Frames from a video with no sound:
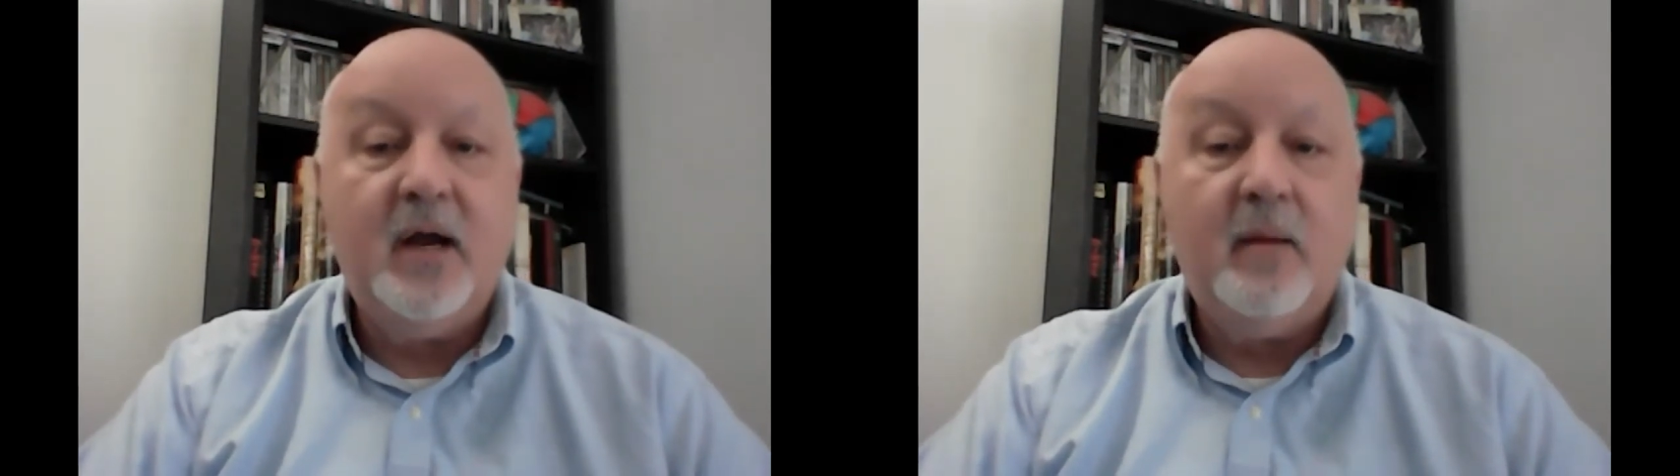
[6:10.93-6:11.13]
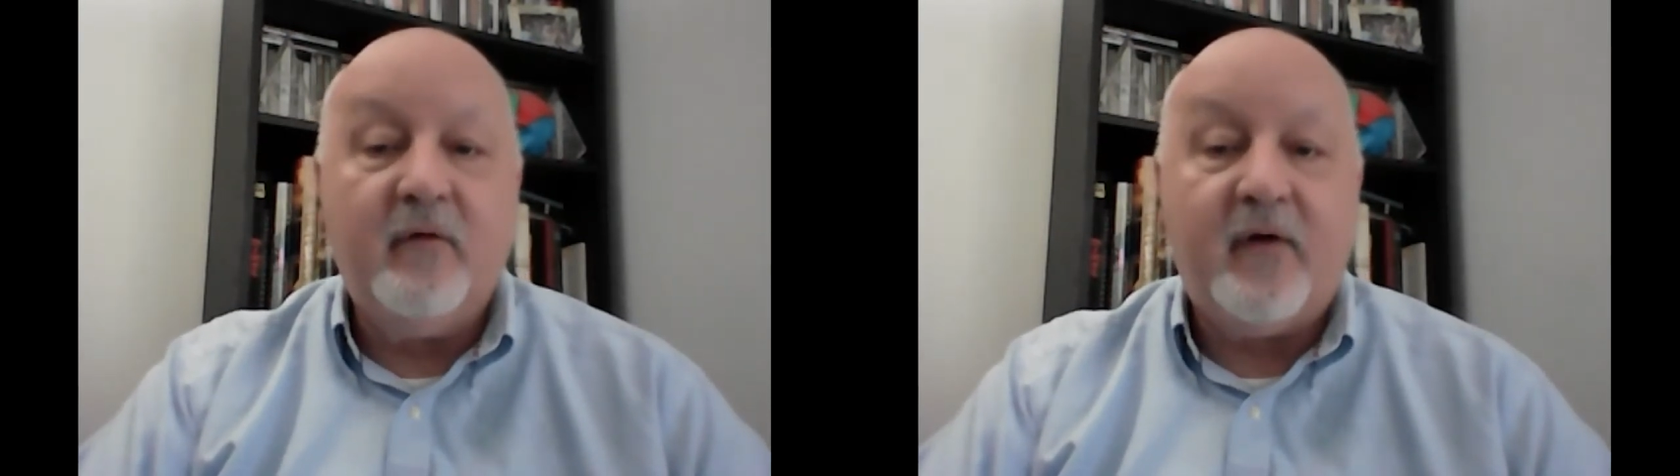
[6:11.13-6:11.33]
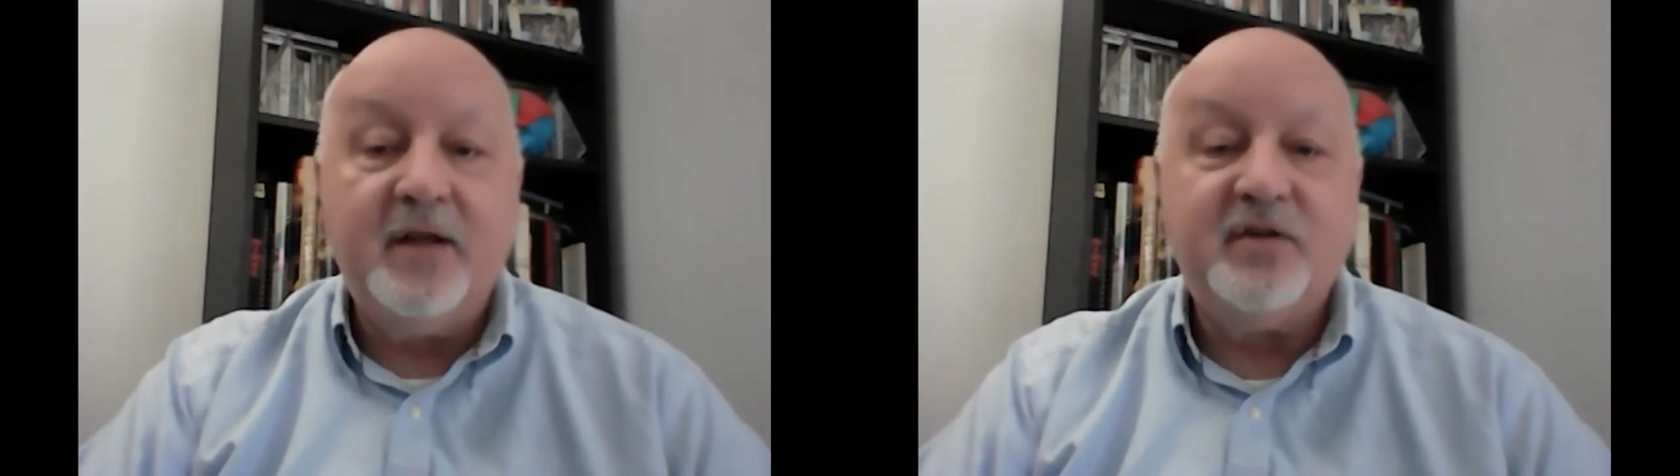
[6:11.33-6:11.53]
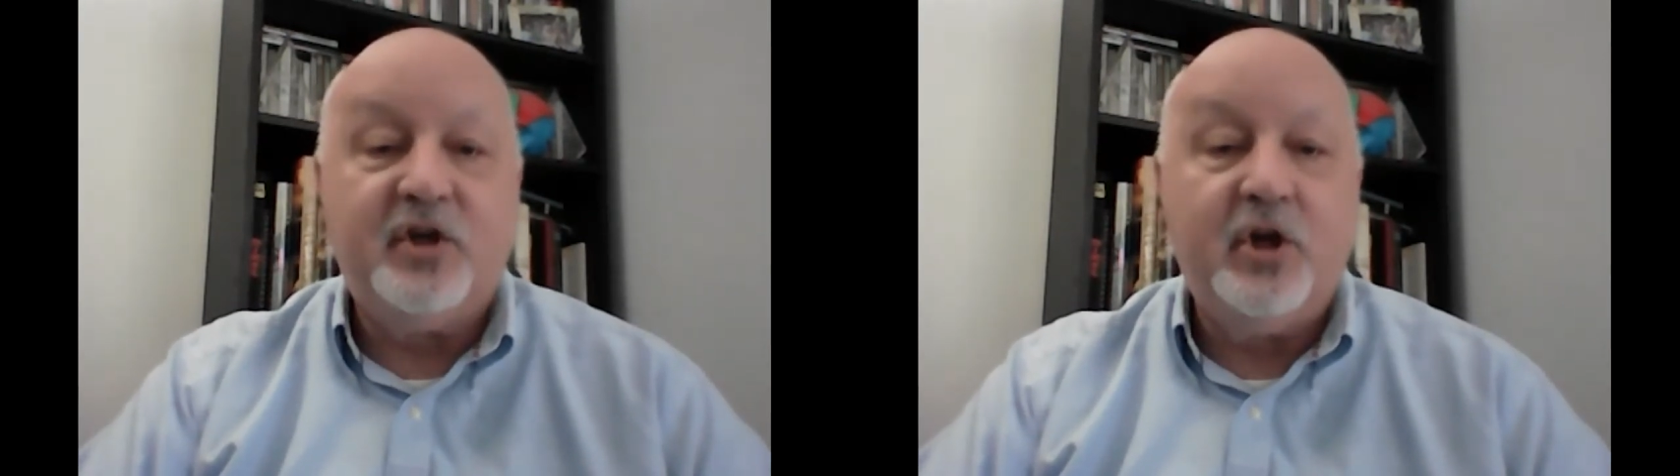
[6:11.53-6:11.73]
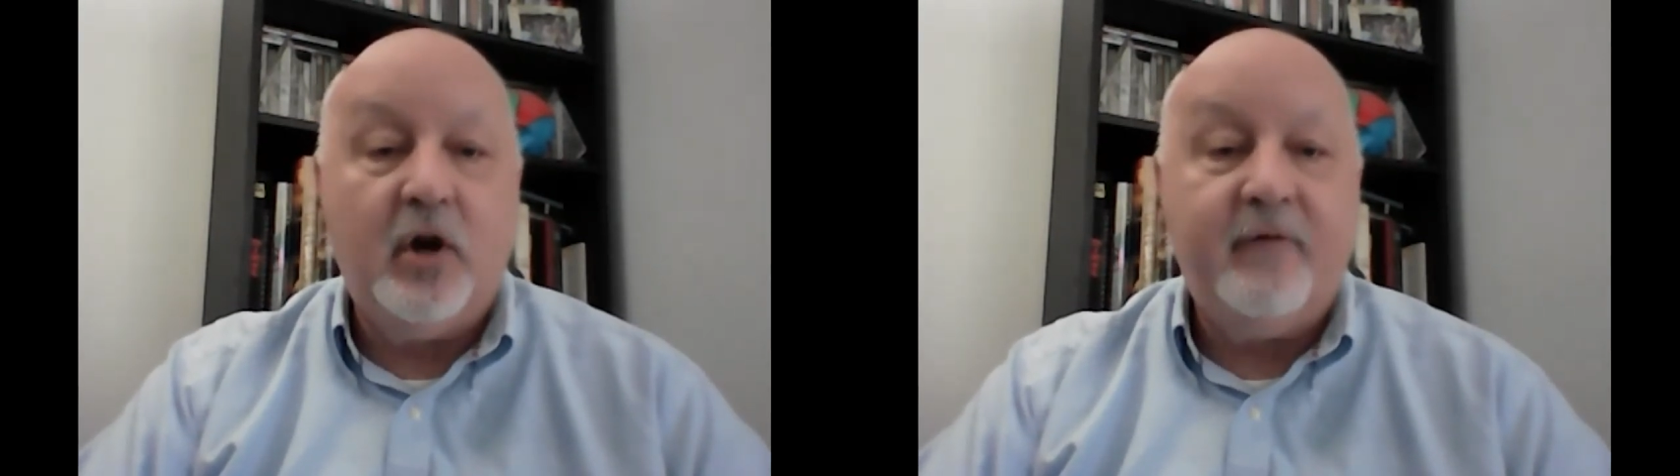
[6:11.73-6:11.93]
providing
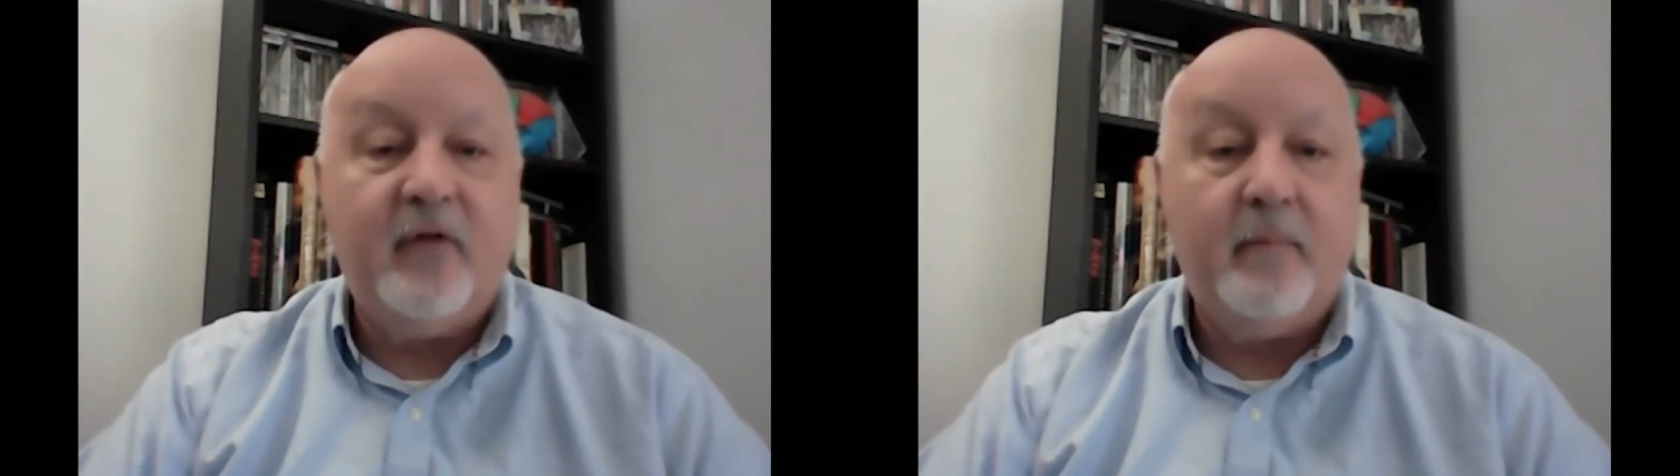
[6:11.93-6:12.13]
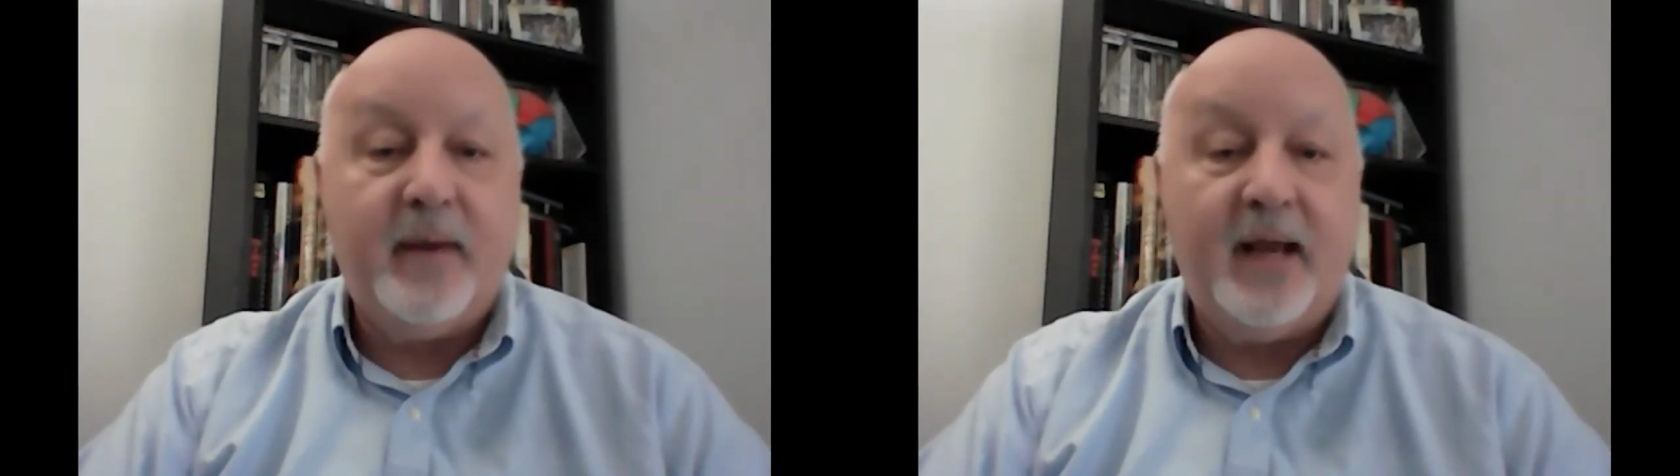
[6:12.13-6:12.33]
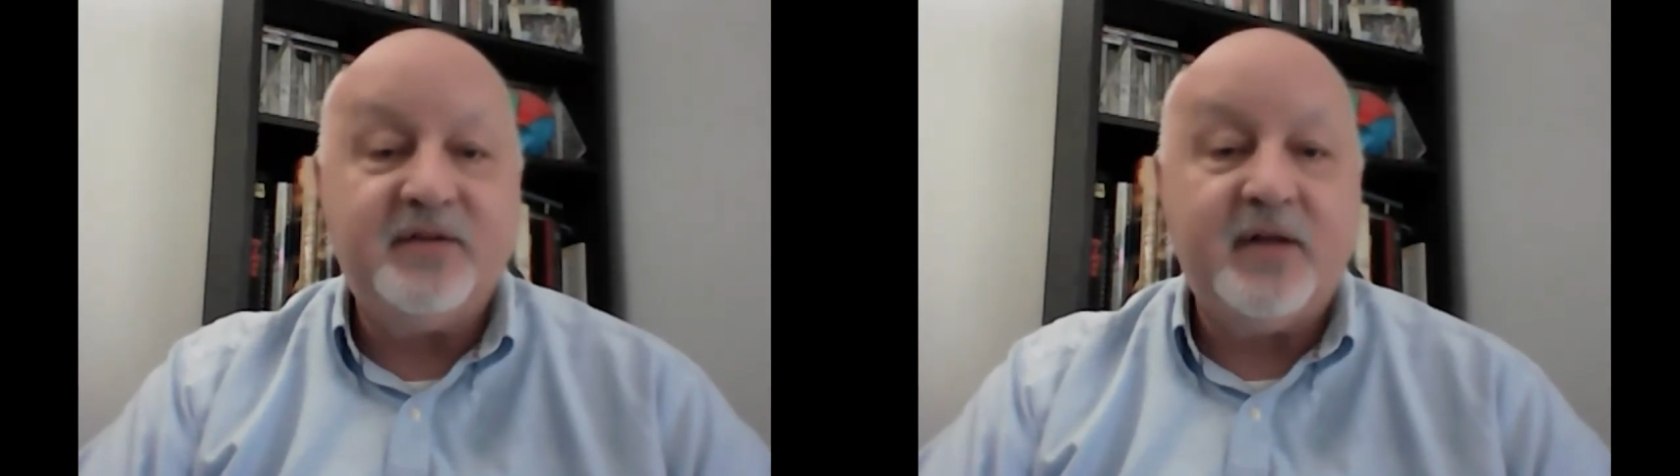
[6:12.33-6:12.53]
security for the base